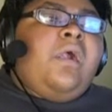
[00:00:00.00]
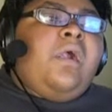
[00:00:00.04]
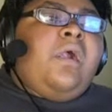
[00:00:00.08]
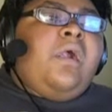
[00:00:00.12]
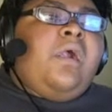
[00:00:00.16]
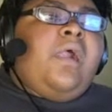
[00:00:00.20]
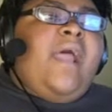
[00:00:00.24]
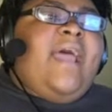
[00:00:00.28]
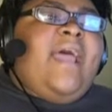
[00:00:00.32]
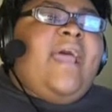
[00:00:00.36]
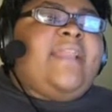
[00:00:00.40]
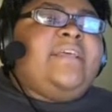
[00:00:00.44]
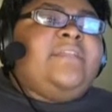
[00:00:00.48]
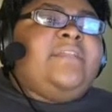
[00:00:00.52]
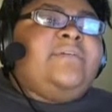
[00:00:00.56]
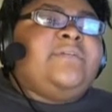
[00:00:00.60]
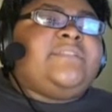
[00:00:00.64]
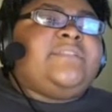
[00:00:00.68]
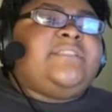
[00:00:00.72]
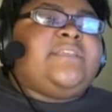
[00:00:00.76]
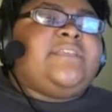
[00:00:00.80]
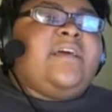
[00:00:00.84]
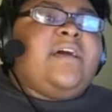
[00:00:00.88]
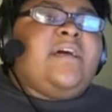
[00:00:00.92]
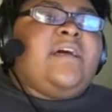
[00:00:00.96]
I don't know what
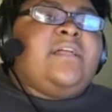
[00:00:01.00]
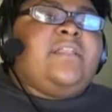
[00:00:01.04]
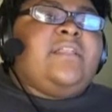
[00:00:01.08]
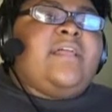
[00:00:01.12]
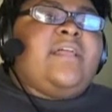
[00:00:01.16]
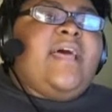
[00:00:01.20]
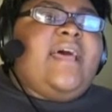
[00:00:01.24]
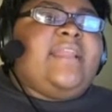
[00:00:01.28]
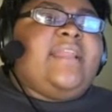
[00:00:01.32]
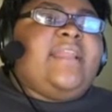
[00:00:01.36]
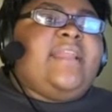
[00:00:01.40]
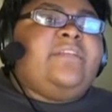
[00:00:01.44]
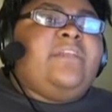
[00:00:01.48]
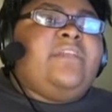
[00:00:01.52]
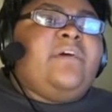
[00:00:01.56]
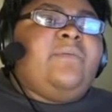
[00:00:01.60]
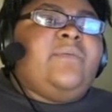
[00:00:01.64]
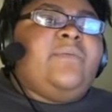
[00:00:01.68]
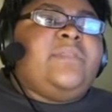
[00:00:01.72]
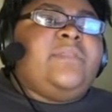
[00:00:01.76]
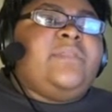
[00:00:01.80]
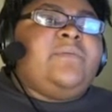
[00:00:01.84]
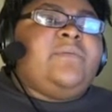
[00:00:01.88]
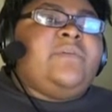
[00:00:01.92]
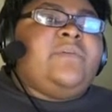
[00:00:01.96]
to call. I don't know
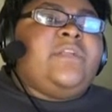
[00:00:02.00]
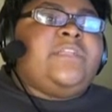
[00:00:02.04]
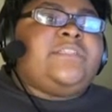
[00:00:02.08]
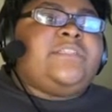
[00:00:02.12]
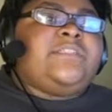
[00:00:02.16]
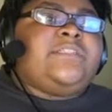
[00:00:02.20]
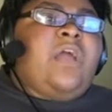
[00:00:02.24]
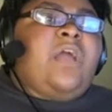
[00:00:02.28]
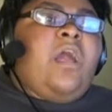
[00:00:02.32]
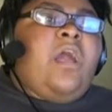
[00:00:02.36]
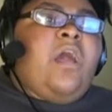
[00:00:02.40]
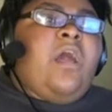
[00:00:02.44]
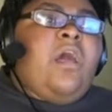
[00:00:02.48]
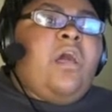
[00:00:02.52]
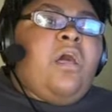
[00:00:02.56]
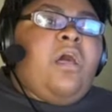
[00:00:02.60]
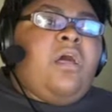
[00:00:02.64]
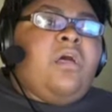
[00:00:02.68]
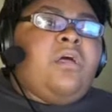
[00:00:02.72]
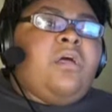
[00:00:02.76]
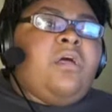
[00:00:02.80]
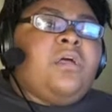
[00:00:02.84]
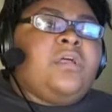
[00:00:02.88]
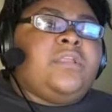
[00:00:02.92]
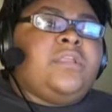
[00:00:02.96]
what the word is
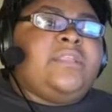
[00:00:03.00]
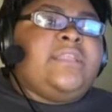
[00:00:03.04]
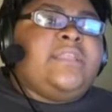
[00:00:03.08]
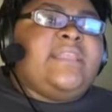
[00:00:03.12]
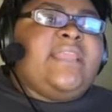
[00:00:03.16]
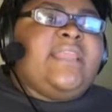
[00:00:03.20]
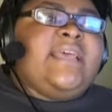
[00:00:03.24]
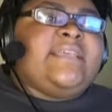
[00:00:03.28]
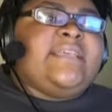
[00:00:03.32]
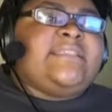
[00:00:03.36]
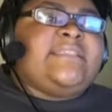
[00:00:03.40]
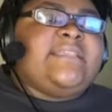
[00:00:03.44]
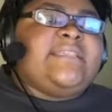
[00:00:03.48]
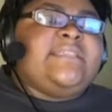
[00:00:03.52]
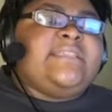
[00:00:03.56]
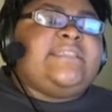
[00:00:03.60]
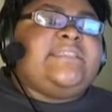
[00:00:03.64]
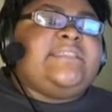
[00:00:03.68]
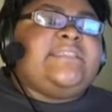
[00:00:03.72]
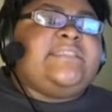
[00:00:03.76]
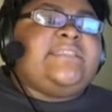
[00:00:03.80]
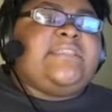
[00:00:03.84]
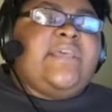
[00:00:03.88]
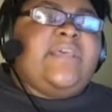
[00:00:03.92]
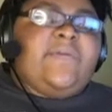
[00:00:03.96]
called
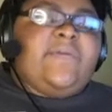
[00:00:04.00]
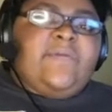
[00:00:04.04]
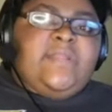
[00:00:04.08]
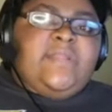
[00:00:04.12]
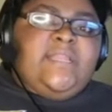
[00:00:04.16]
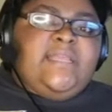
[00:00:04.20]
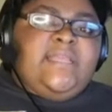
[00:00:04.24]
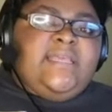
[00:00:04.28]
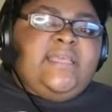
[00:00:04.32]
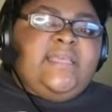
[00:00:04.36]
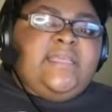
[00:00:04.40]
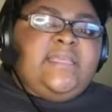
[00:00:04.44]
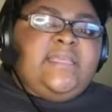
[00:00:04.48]
necessarily,